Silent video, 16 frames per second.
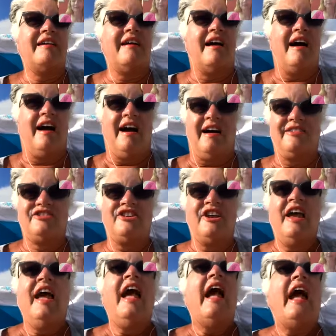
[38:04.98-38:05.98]
gosh.
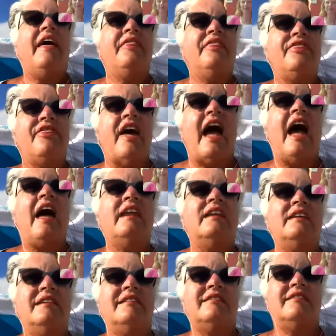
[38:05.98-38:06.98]
And that
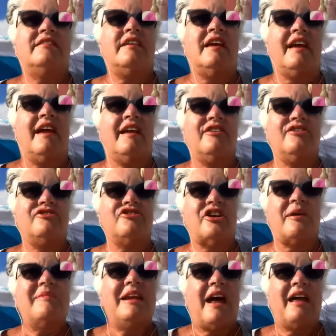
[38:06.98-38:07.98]
is the energy. I
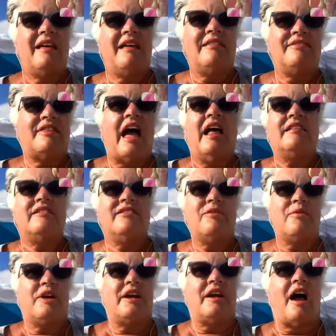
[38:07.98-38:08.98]
mean, that's the
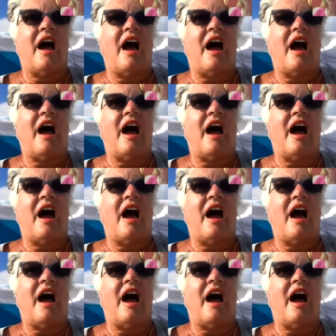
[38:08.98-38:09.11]
way